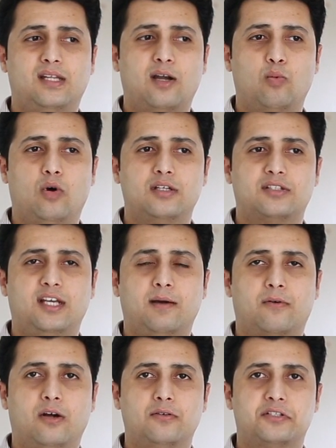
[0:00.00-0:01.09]
that was the
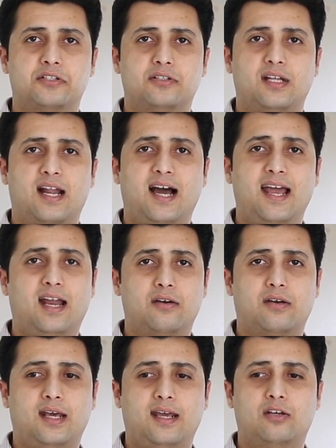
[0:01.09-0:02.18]
approach that I had to
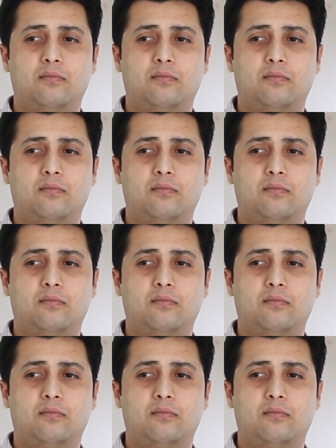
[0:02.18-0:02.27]
take